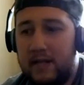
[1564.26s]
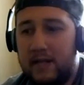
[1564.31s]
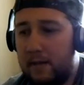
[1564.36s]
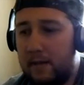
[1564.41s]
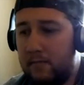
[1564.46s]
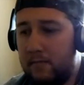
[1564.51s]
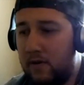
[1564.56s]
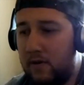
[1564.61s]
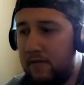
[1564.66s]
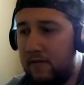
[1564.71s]
that
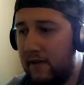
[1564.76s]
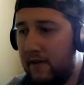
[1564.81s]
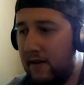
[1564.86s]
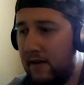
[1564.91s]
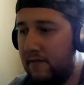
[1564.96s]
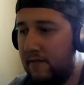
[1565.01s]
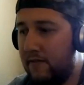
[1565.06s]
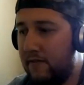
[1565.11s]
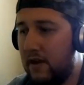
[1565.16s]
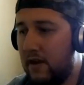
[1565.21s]
move.
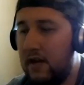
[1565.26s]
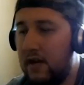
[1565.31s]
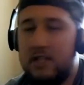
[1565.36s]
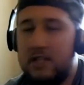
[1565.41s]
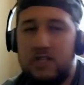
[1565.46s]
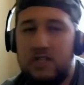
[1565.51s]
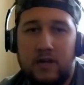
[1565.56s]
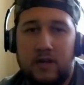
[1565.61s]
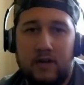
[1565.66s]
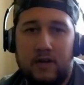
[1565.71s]
If a
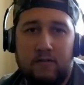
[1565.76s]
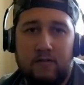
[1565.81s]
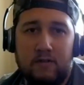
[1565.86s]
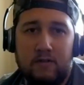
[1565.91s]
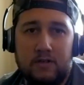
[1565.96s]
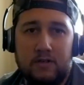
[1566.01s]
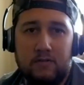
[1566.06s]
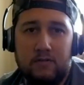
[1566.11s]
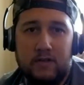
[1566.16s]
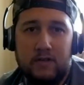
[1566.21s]
string of
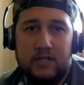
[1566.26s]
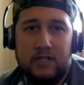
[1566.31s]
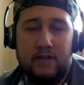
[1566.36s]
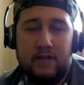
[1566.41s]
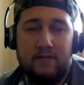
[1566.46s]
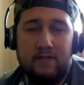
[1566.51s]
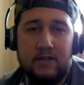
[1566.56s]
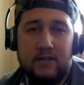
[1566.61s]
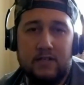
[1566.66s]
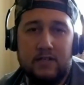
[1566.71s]

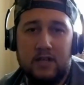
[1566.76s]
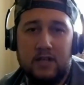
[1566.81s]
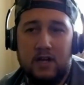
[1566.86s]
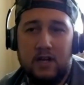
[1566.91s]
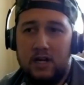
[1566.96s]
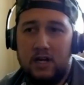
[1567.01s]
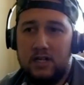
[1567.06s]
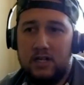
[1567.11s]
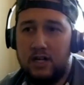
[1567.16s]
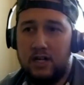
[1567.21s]
receivers
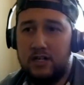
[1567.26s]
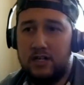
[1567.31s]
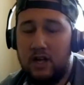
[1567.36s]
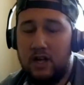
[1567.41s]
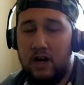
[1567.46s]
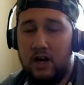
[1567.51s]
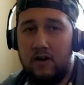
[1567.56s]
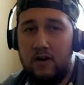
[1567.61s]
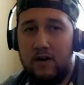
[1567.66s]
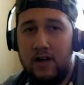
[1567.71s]
start to
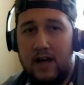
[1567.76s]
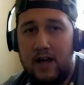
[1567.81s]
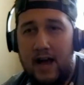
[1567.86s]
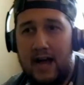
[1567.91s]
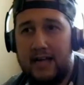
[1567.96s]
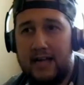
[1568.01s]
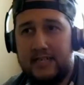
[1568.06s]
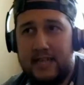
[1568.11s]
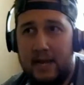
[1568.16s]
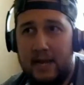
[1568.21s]
go,
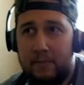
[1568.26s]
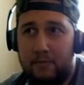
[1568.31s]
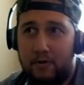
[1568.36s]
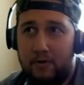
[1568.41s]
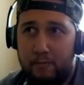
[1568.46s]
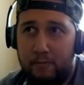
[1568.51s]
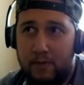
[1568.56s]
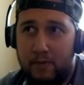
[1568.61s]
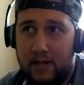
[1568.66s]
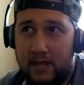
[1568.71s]
I just can't
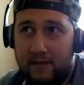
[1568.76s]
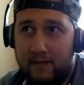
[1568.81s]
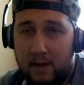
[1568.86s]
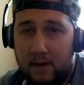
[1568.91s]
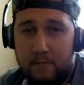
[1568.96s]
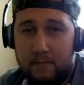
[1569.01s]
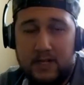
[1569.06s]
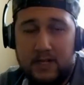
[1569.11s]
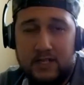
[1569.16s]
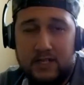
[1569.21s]
believe how
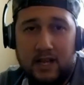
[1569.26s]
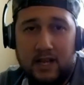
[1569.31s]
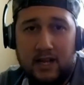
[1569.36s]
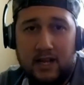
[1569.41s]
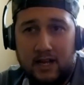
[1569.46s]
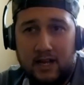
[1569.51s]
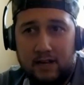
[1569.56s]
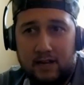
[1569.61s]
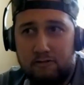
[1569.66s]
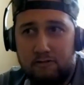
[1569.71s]
much, like,
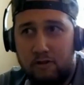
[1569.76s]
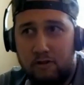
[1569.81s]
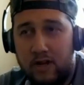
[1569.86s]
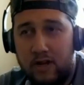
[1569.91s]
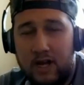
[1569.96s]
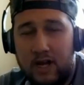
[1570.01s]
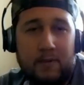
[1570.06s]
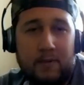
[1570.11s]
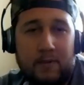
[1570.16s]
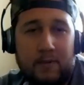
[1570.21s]
it was only a
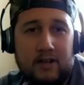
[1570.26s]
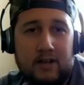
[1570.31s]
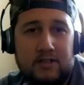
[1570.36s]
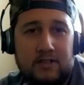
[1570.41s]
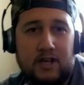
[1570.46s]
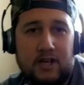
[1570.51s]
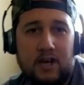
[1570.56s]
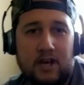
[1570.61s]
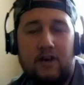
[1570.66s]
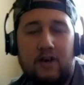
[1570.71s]
couple years
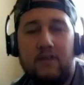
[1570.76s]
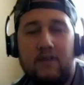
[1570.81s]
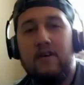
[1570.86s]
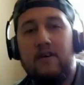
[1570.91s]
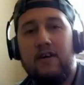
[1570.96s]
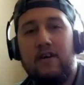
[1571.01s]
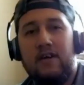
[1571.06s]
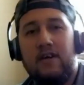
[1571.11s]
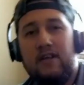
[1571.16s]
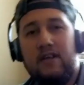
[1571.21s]
ago
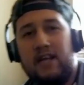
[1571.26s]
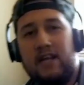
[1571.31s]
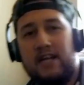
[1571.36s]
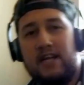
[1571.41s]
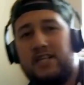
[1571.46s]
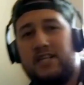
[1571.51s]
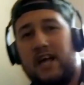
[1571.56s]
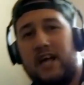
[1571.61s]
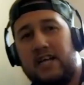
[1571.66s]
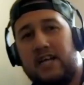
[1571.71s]

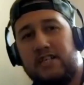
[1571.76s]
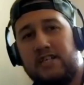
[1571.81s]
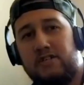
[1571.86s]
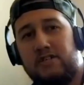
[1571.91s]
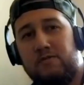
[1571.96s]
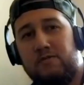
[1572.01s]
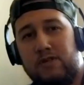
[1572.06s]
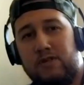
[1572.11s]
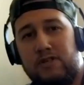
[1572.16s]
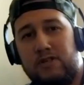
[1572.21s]
that Jags
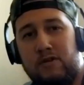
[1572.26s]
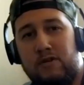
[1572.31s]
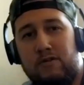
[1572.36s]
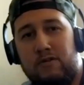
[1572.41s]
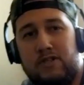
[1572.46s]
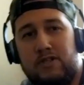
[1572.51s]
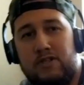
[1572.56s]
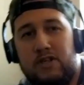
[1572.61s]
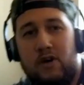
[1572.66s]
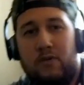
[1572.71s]
were
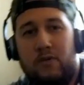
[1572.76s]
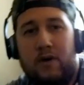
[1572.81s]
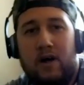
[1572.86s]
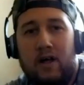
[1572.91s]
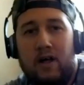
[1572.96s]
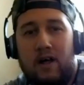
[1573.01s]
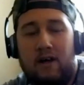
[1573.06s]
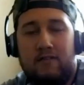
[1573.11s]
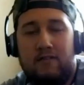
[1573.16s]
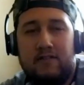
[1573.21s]
doing so well.
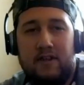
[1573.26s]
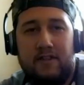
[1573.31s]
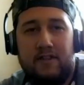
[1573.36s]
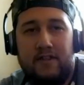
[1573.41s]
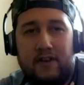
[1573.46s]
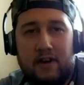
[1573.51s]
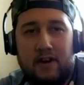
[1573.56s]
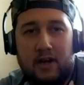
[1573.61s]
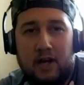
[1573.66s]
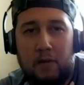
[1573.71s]
All of a sudden,
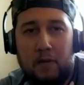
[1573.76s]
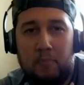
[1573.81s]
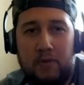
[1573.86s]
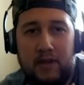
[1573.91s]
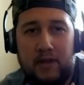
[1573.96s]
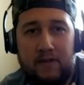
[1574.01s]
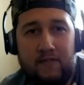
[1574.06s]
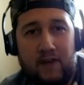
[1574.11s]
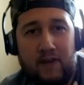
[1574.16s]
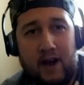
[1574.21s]
they're in a
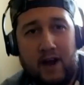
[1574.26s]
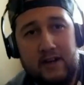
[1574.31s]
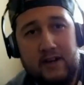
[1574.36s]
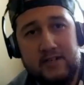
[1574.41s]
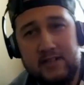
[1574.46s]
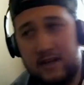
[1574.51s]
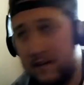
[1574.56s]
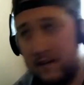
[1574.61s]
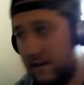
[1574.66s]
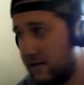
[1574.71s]
complete fire
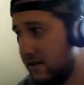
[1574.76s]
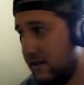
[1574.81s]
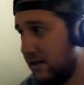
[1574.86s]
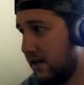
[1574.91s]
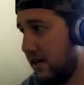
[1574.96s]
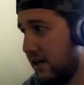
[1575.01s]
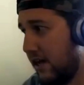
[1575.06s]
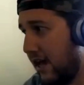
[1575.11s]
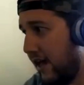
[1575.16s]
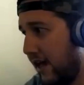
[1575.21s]
sale,
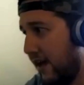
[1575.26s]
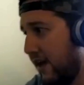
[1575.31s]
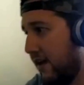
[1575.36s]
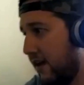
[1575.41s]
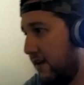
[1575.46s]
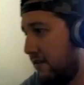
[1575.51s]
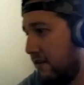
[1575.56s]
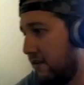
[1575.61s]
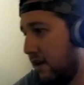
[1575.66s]
and